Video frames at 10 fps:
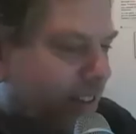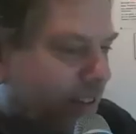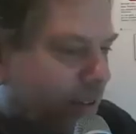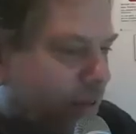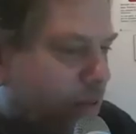
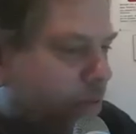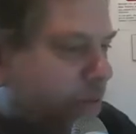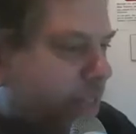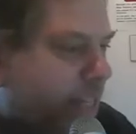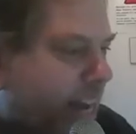What was
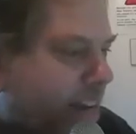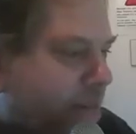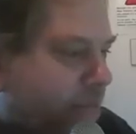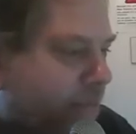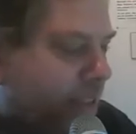the item
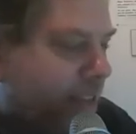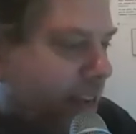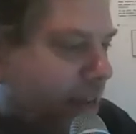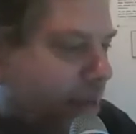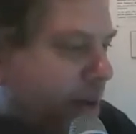that you had a
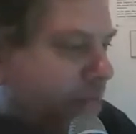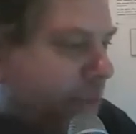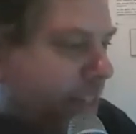problem with?